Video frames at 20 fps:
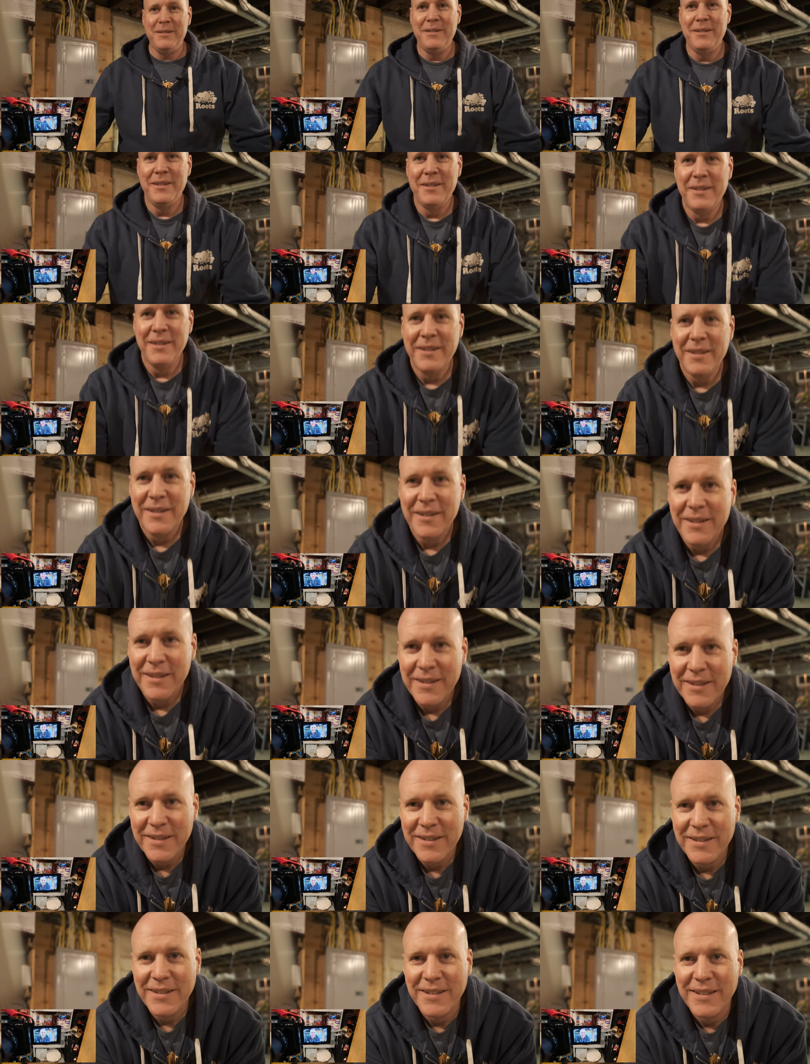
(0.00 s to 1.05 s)

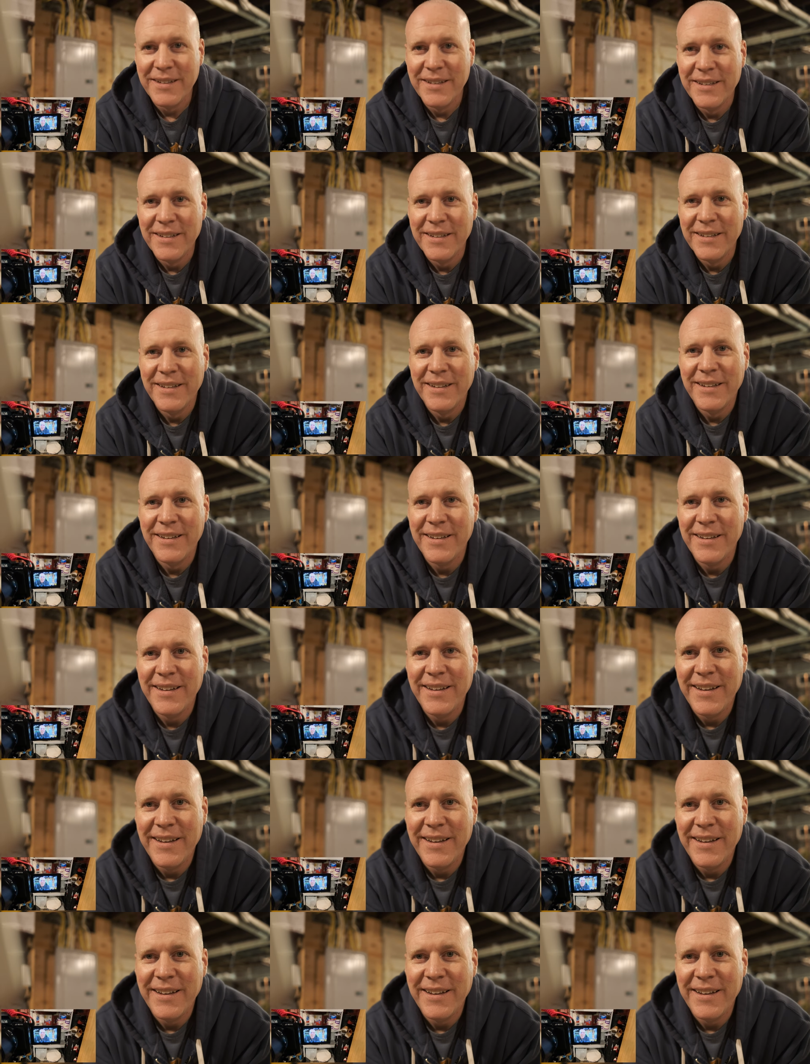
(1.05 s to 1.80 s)
No one is speaking in this clip.